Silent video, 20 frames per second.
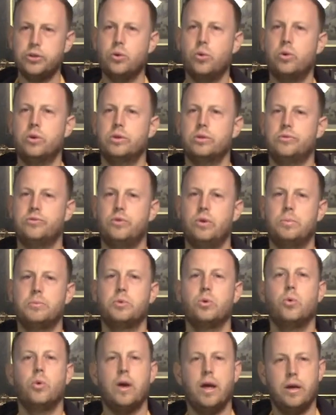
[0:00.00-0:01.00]
oils from
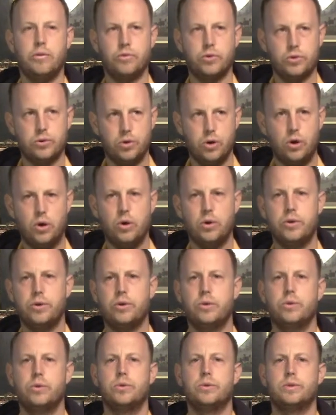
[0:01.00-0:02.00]
your
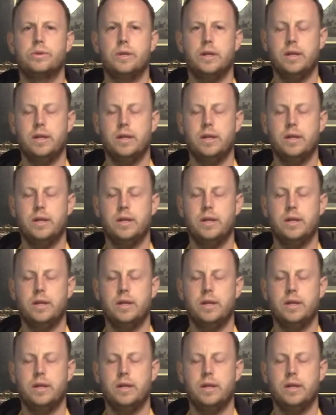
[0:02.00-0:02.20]
avocados